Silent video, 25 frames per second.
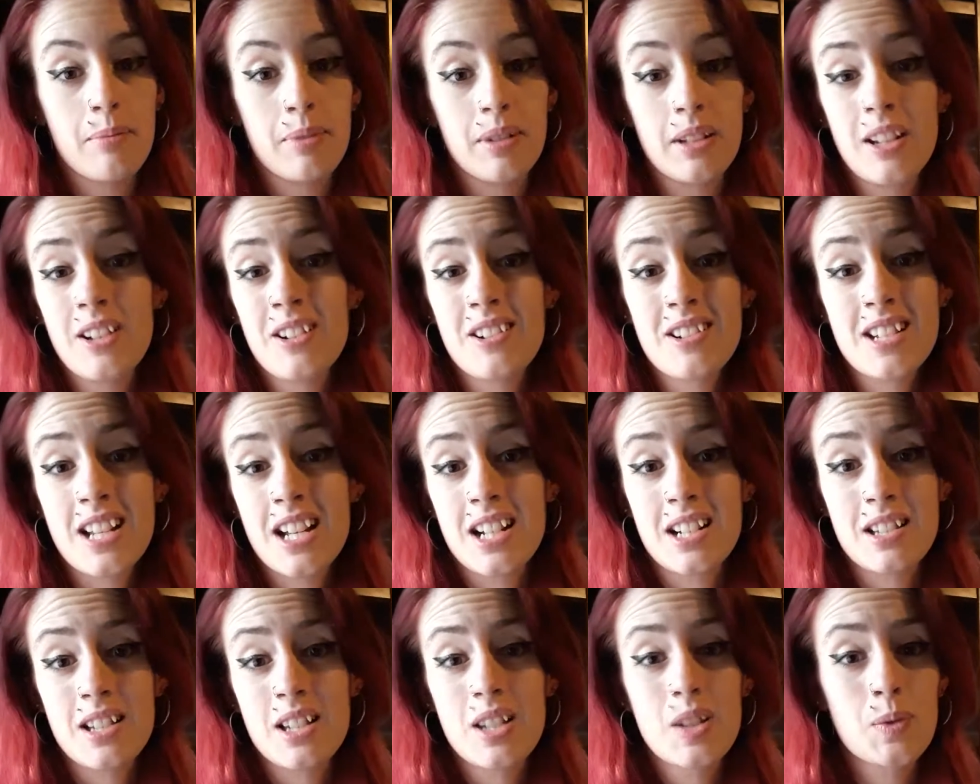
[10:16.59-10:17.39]
but here in
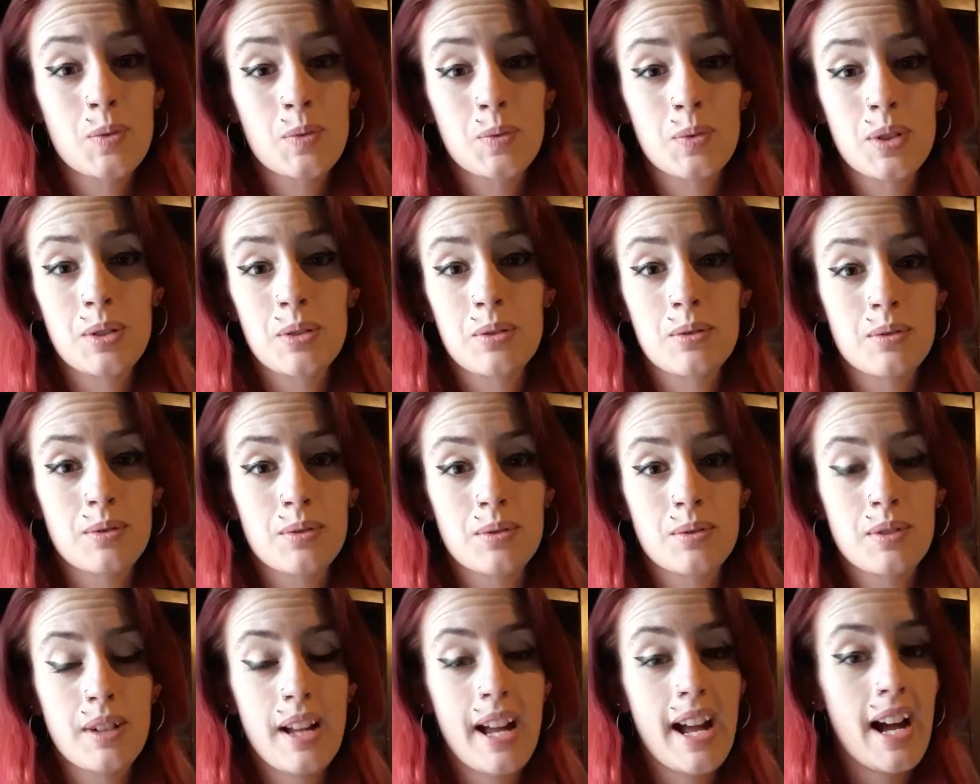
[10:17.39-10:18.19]
Texas we don't
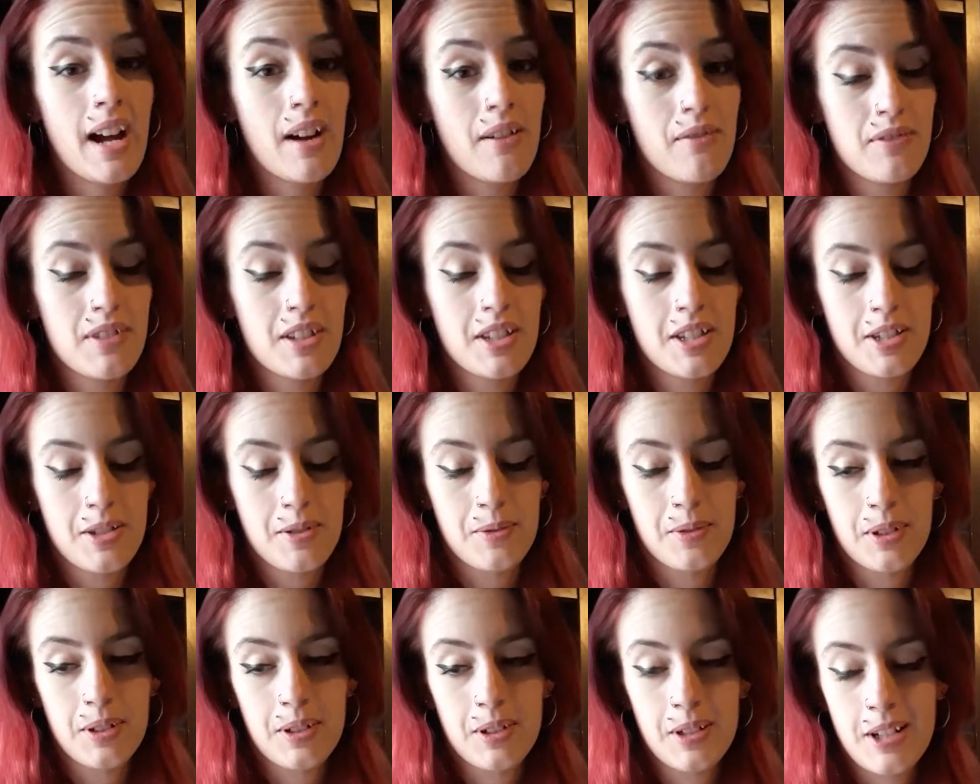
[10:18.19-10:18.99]
have the
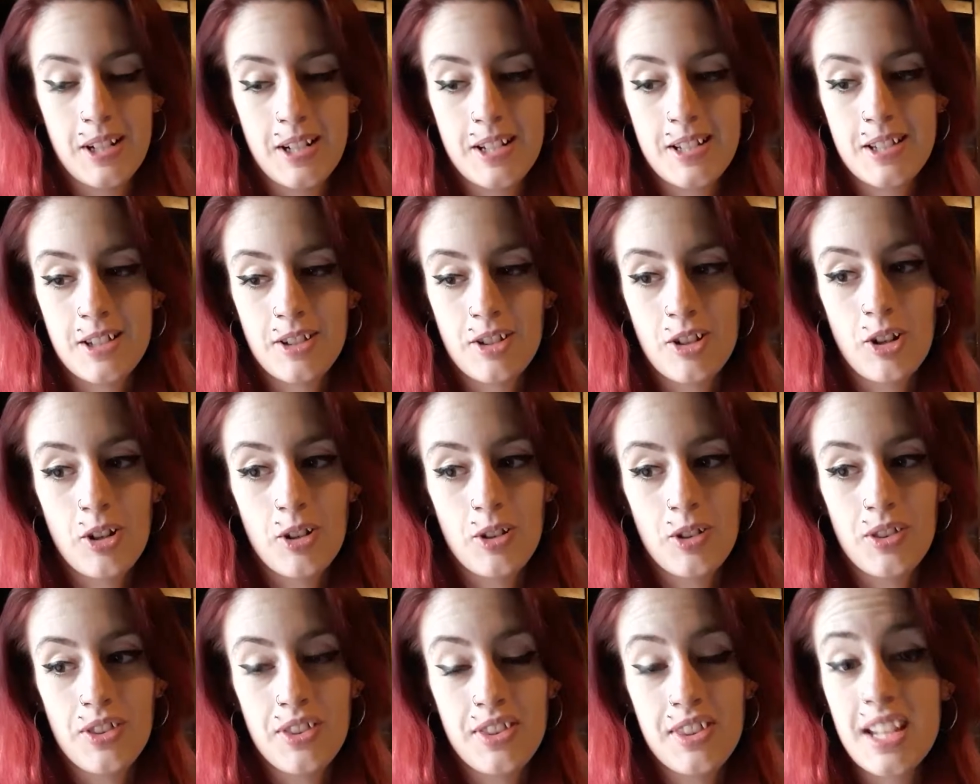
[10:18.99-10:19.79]
store. It's
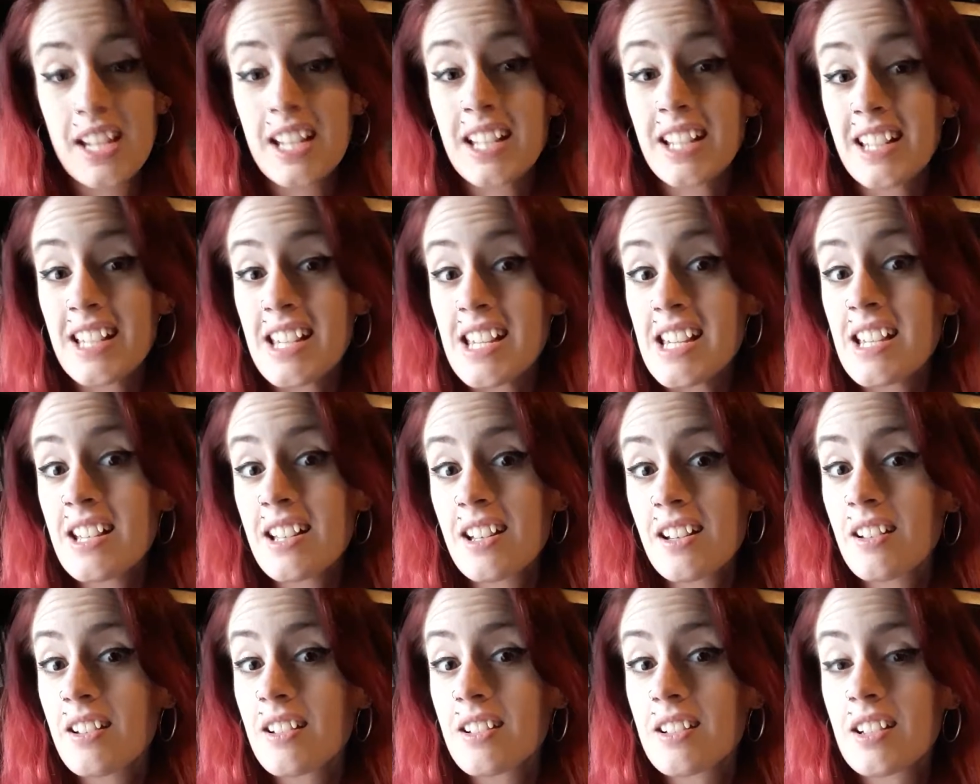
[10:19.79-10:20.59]
called Think
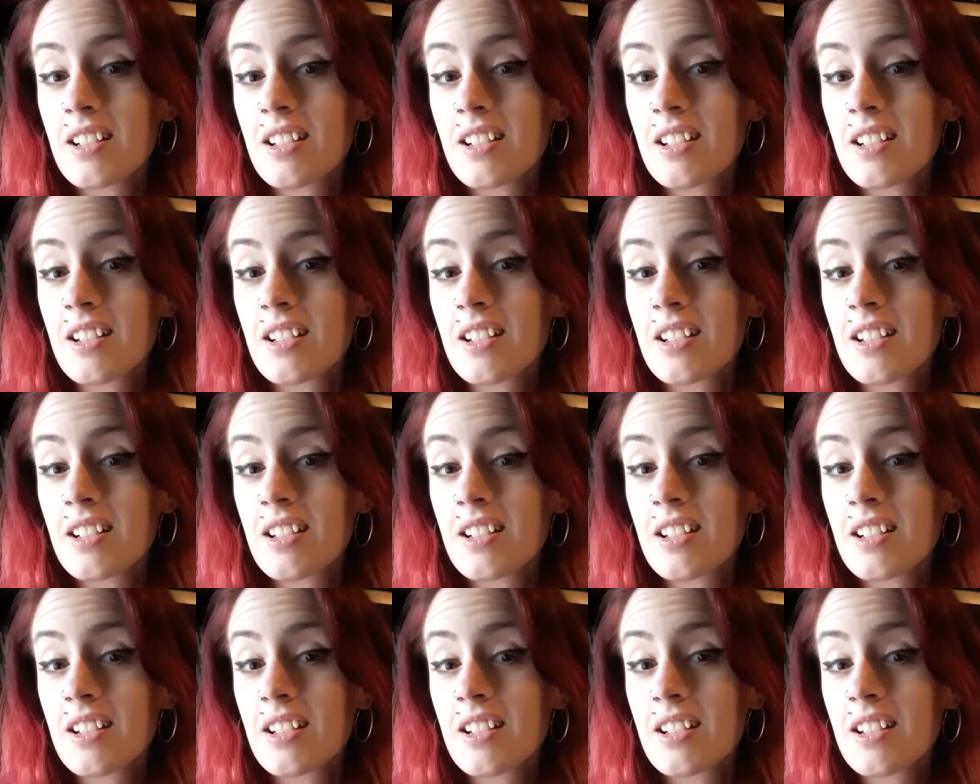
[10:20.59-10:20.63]
Geek,